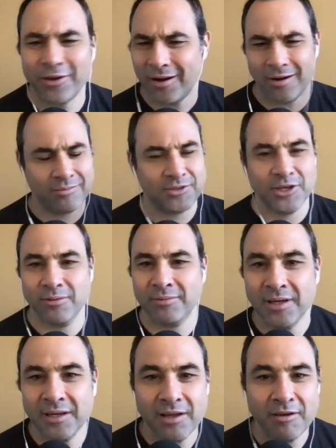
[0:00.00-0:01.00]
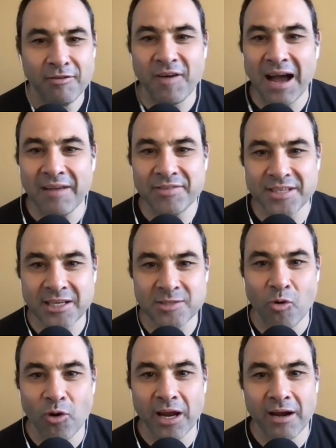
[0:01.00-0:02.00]
Oh, dude, 5-6
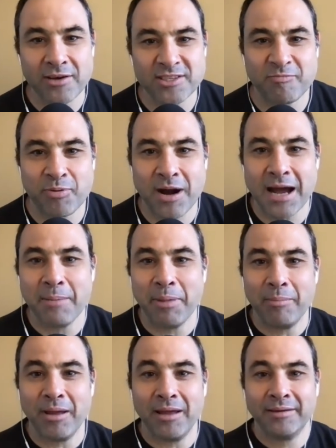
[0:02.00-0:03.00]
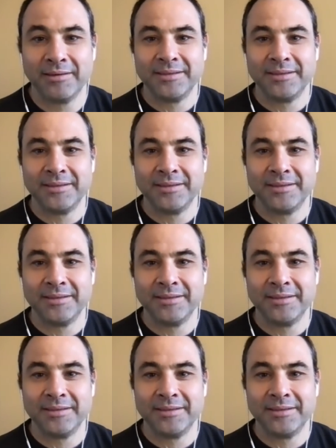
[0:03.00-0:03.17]
more years of prime, baby.